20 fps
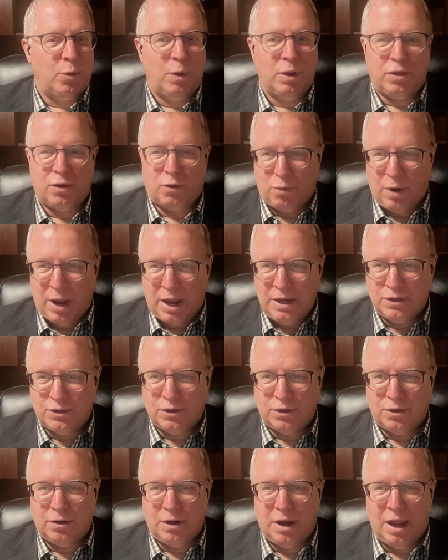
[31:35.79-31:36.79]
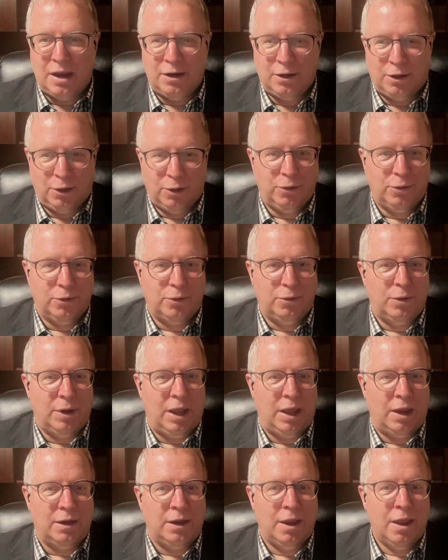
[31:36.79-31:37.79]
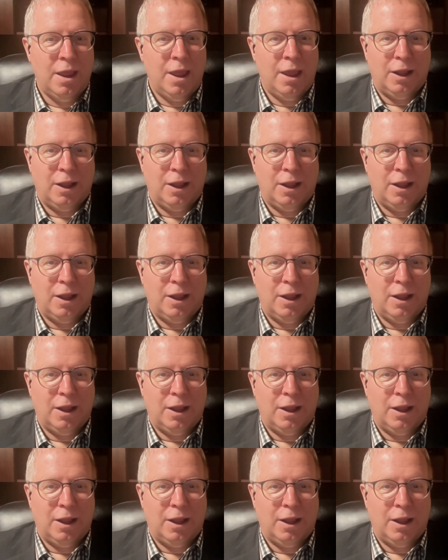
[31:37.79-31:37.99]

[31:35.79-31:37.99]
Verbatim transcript: with a razor and glue and